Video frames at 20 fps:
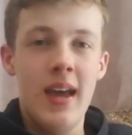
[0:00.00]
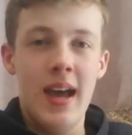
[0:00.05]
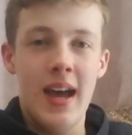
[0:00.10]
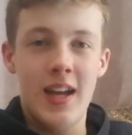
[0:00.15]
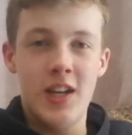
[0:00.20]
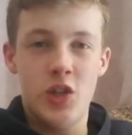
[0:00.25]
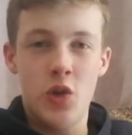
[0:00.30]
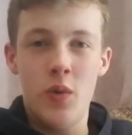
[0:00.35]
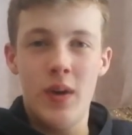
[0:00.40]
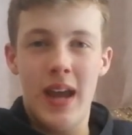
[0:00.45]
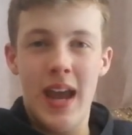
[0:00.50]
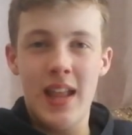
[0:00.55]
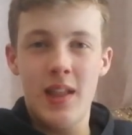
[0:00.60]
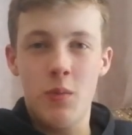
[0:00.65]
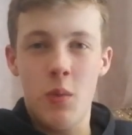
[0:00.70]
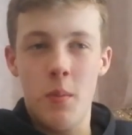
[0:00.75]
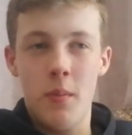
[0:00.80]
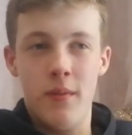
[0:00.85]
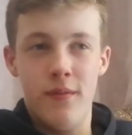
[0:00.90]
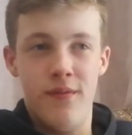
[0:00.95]
And don't get the
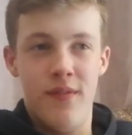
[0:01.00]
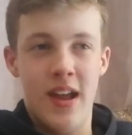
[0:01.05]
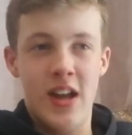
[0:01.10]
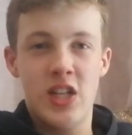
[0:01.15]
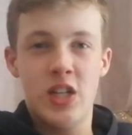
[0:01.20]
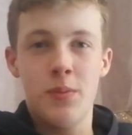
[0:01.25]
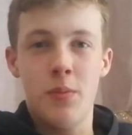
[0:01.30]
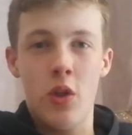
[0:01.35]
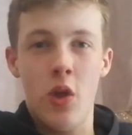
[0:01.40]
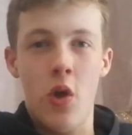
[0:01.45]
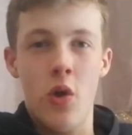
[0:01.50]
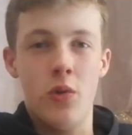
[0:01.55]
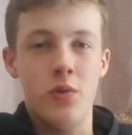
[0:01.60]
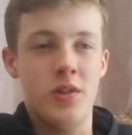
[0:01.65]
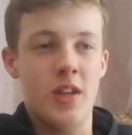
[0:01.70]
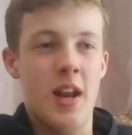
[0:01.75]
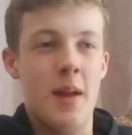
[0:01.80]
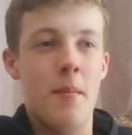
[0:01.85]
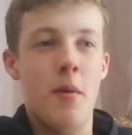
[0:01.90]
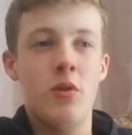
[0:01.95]
one with vegetable
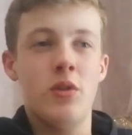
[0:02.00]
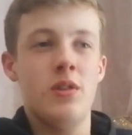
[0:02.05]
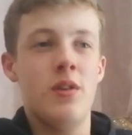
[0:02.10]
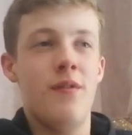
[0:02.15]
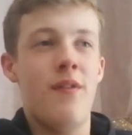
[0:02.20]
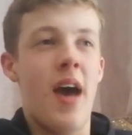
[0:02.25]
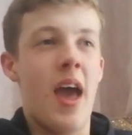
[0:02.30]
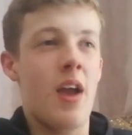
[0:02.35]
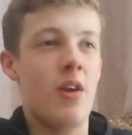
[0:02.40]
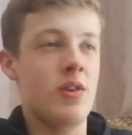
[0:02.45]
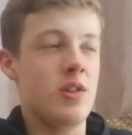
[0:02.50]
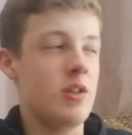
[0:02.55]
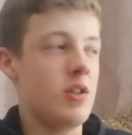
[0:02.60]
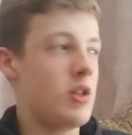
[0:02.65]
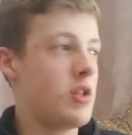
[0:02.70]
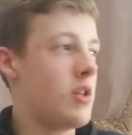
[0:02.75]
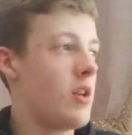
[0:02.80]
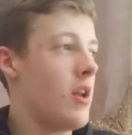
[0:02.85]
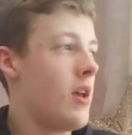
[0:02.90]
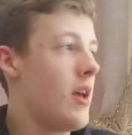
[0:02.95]
oils and emulsifiers and
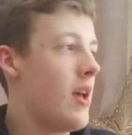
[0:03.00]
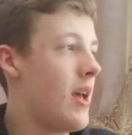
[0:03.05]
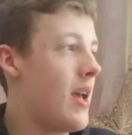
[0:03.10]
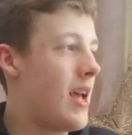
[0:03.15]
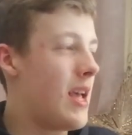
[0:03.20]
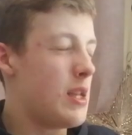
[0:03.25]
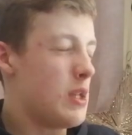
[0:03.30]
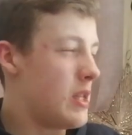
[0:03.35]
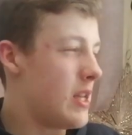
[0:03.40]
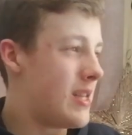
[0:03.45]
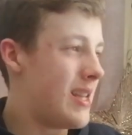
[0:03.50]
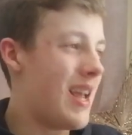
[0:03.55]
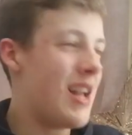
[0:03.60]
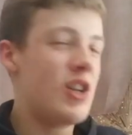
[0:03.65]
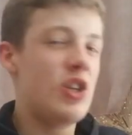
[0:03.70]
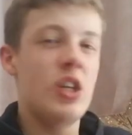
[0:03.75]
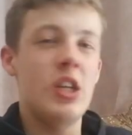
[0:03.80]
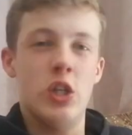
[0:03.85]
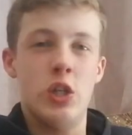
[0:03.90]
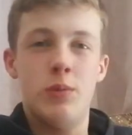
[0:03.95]
just, it's
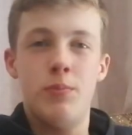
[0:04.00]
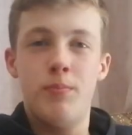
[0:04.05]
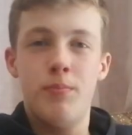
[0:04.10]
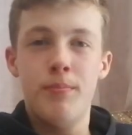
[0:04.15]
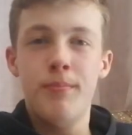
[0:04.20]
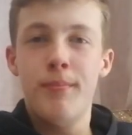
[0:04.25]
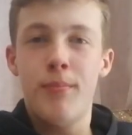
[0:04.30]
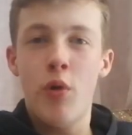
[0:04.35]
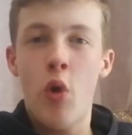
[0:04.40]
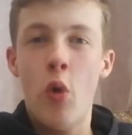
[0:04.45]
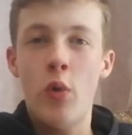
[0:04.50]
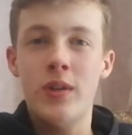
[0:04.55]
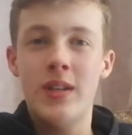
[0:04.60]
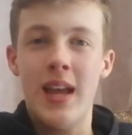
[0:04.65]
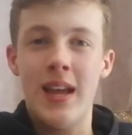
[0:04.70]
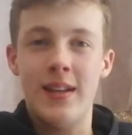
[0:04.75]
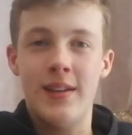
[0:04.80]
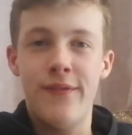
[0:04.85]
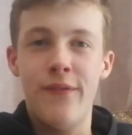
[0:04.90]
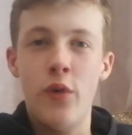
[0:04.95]
essentially just
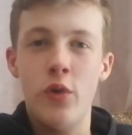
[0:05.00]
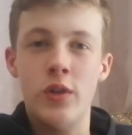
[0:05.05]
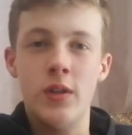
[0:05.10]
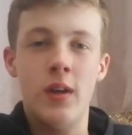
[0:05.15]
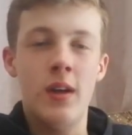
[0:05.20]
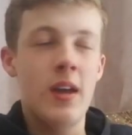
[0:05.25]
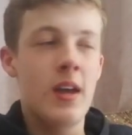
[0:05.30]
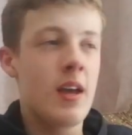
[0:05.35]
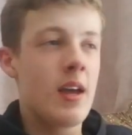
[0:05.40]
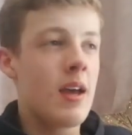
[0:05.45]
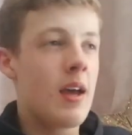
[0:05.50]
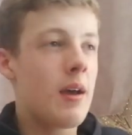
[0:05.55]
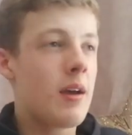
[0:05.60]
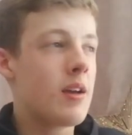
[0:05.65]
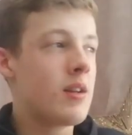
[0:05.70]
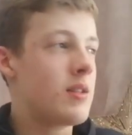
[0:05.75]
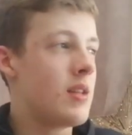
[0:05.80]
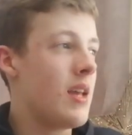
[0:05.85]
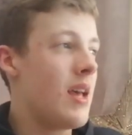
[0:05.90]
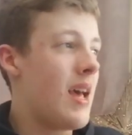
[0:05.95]
processed food.
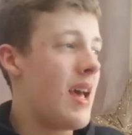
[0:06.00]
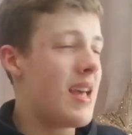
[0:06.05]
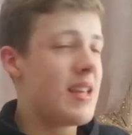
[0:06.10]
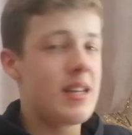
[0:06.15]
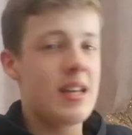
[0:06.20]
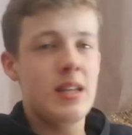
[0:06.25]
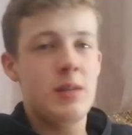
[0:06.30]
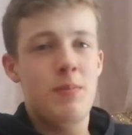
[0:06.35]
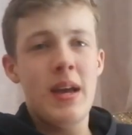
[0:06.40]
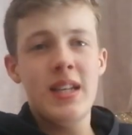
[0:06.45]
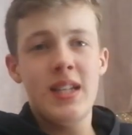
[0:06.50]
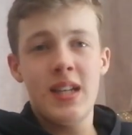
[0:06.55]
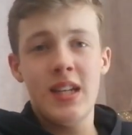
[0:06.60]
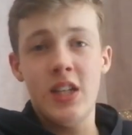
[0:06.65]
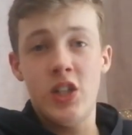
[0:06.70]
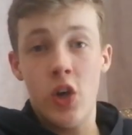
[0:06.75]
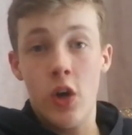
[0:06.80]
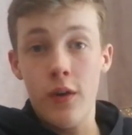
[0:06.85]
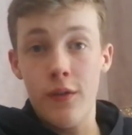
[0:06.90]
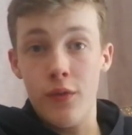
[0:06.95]
Because it's
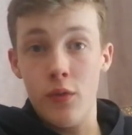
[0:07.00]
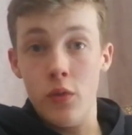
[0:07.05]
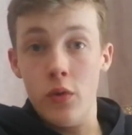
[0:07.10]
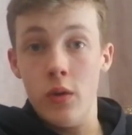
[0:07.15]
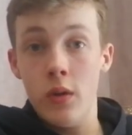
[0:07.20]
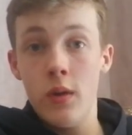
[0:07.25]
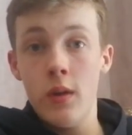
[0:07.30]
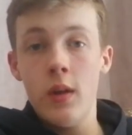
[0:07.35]
basically junk food.